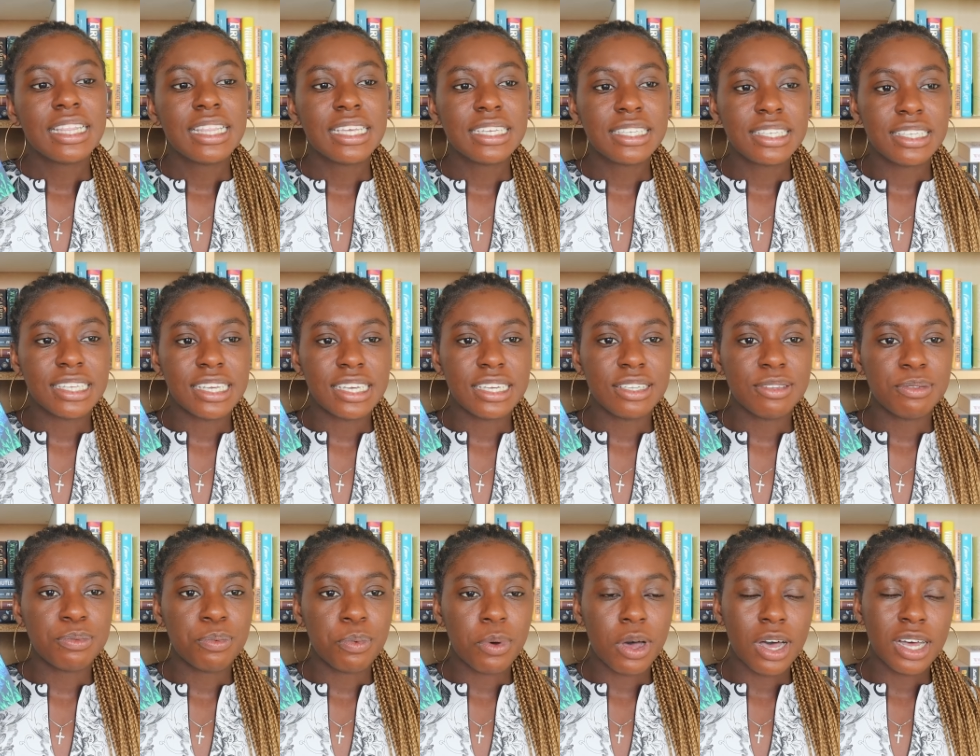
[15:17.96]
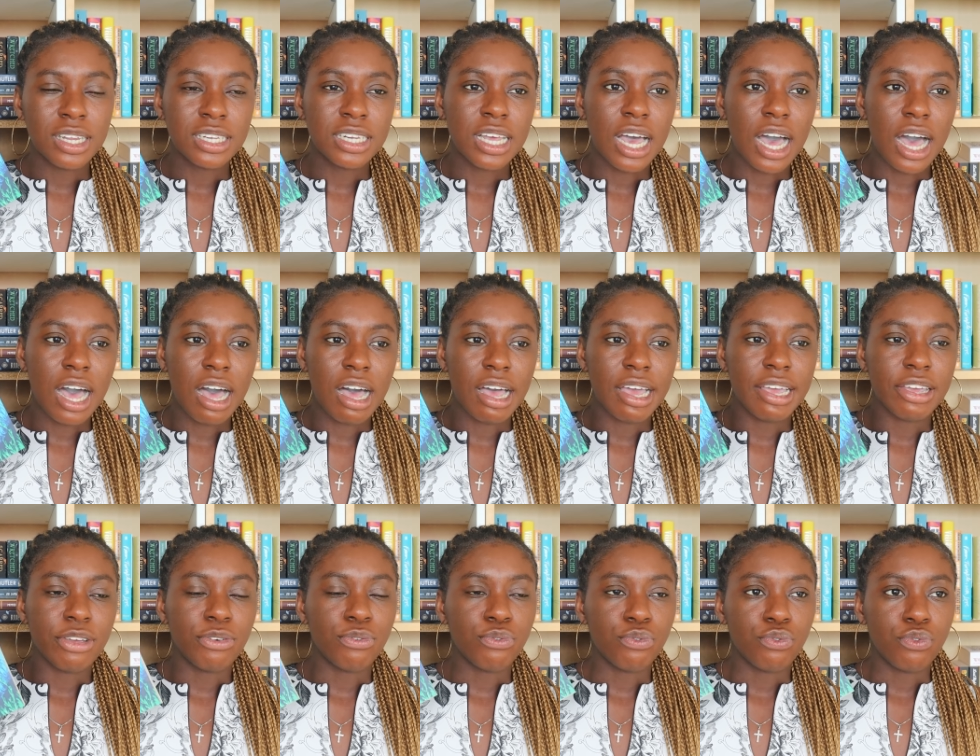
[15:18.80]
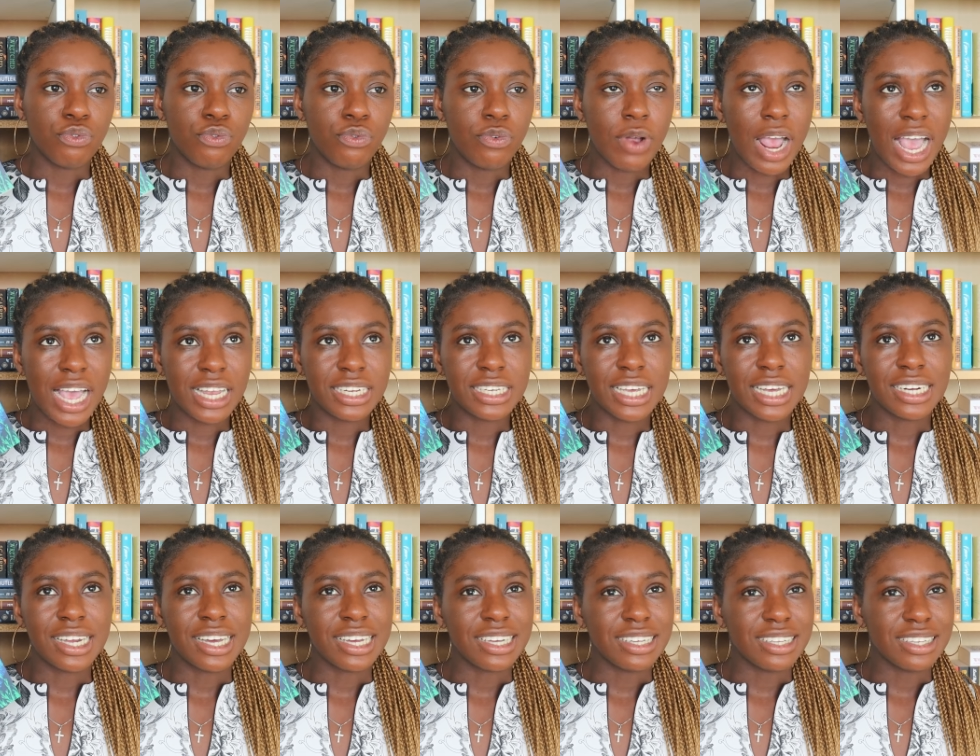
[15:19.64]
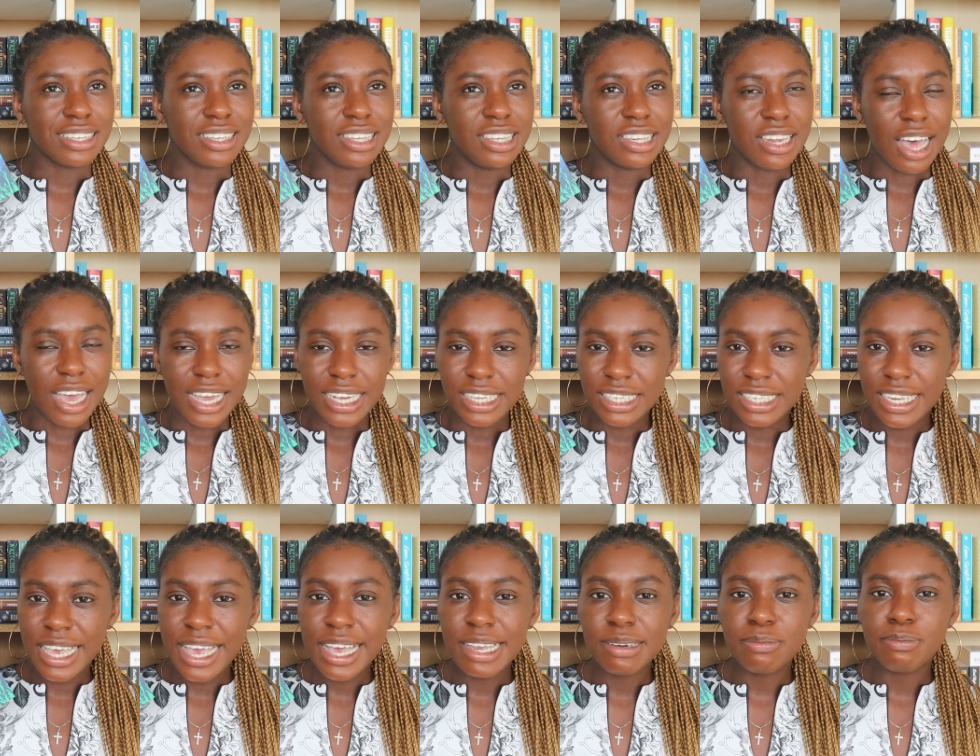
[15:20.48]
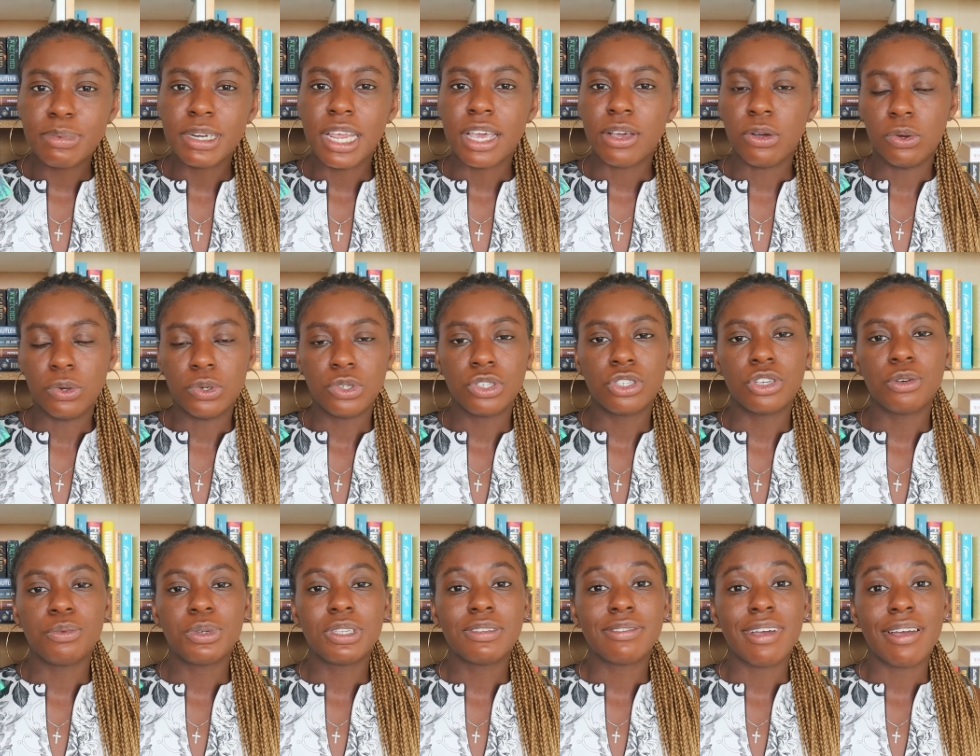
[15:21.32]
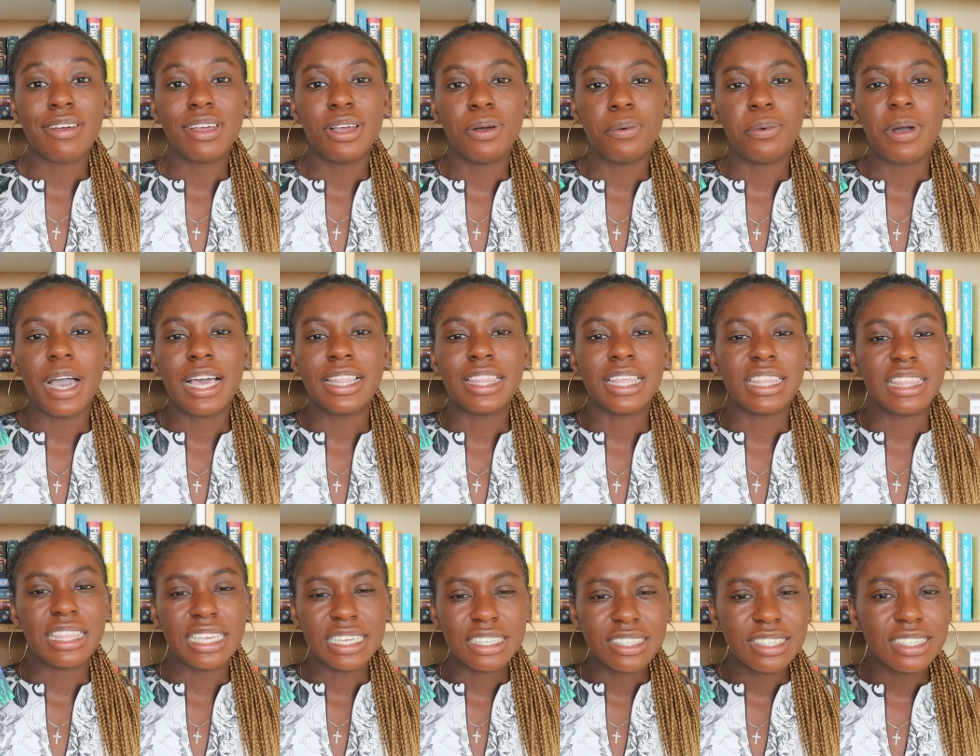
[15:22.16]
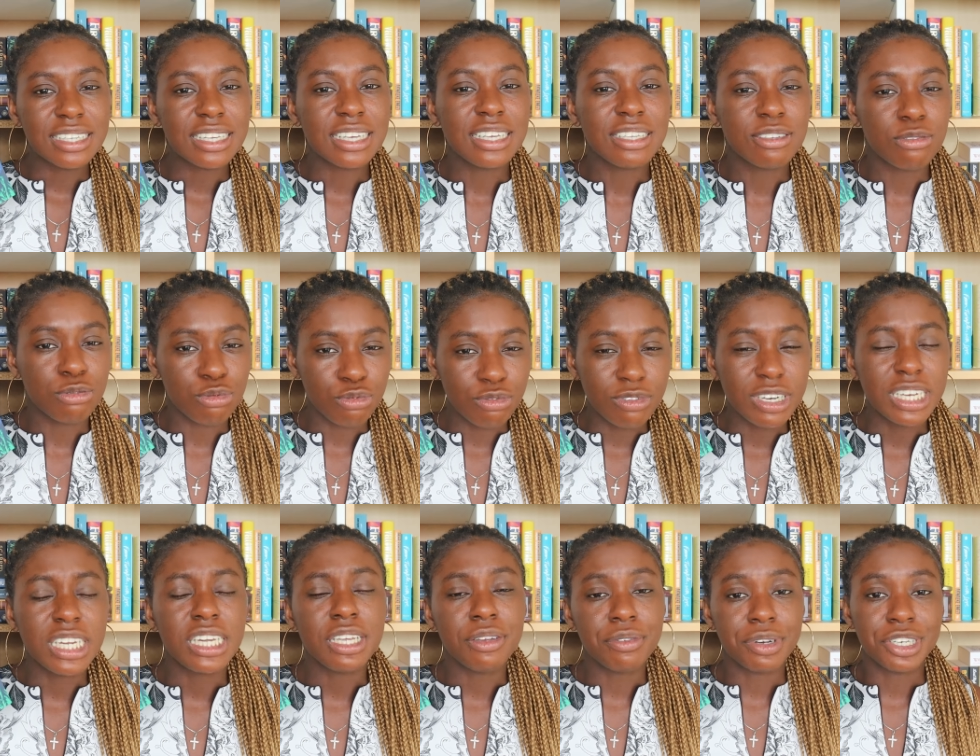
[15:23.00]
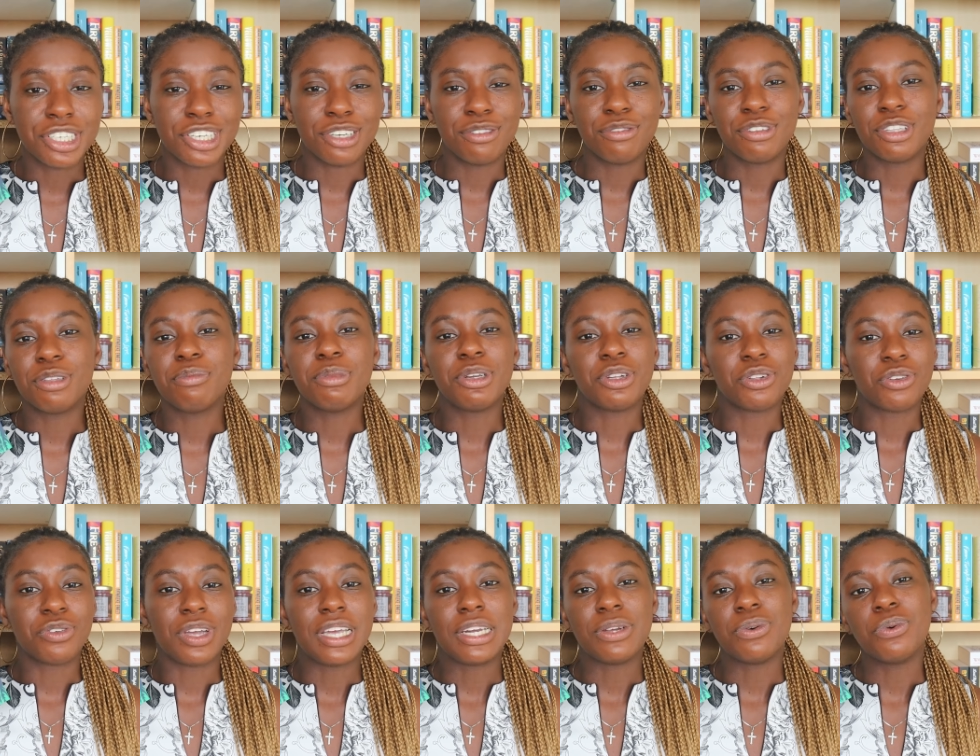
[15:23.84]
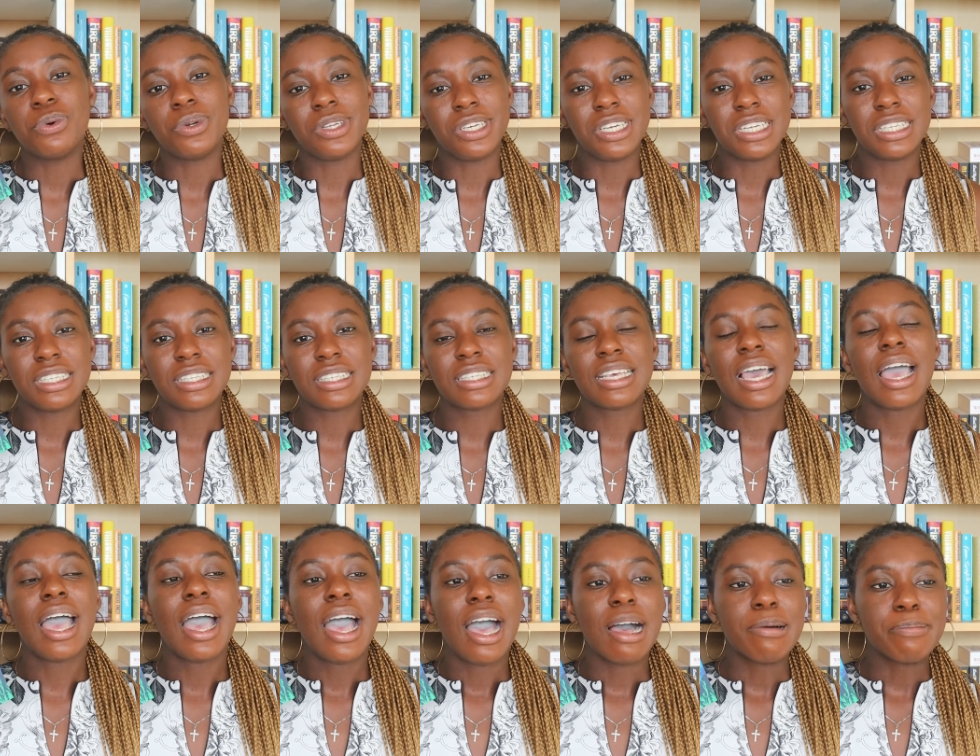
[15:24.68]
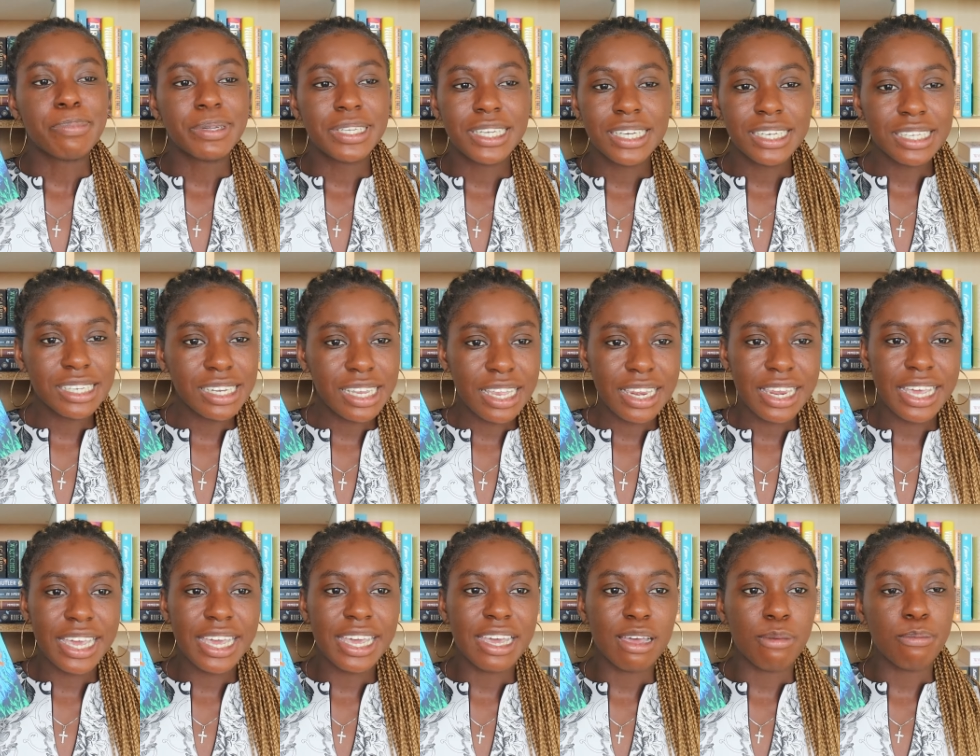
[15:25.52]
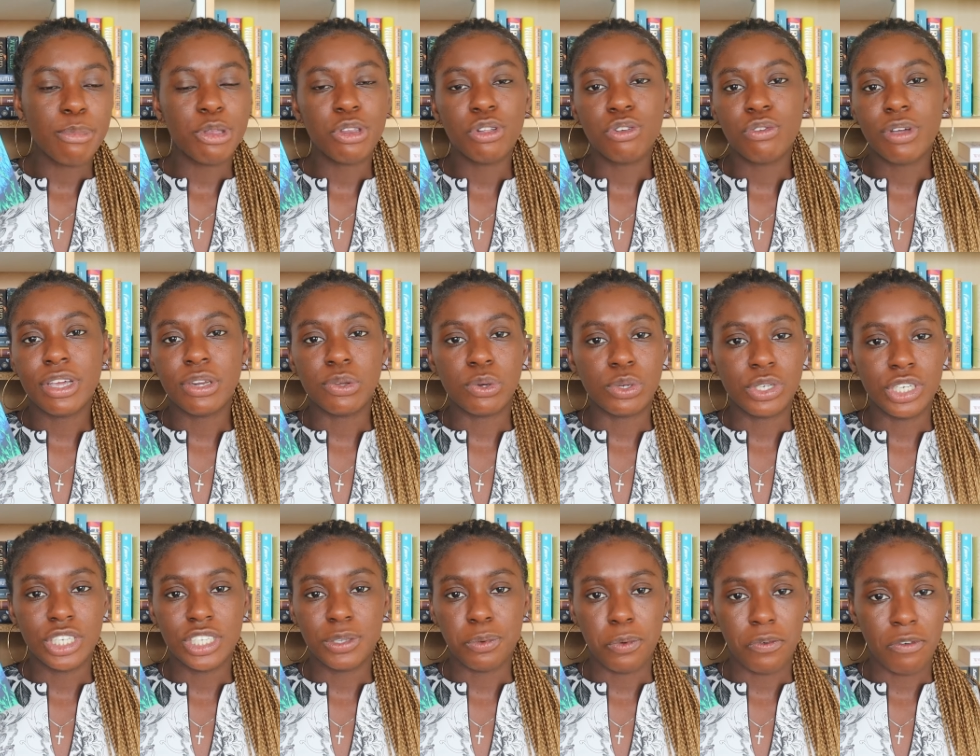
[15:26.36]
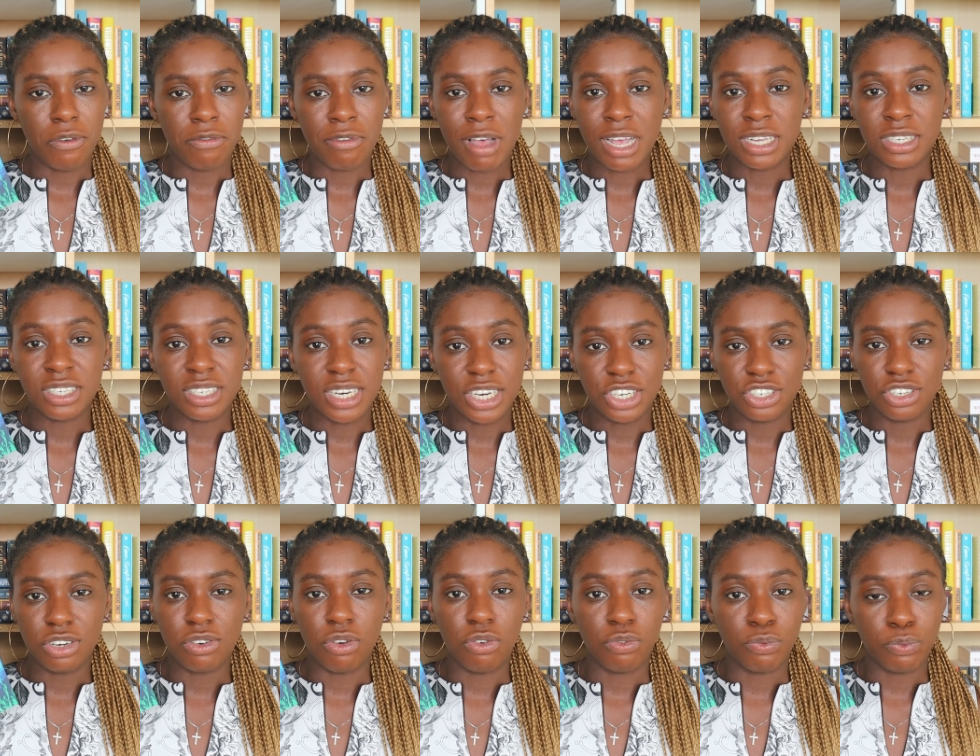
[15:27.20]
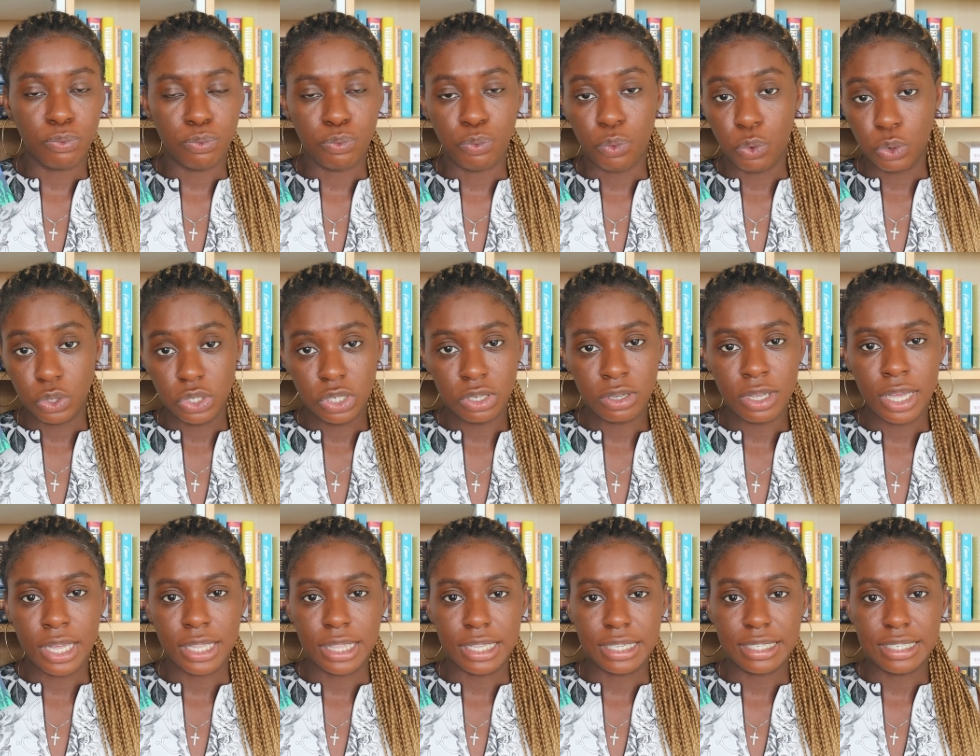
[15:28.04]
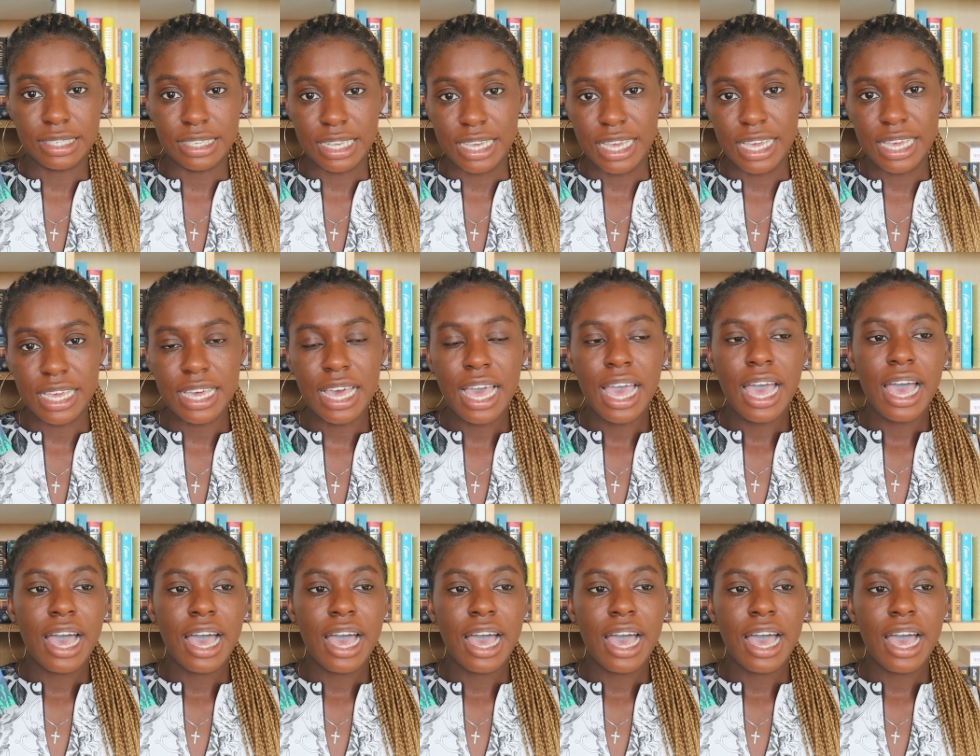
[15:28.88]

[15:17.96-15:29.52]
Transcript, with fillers: This is one I read and I liked it but I also was very aware that this is really written for the middle grade audience and particularly a middle grade audience with a fascination of water and the sea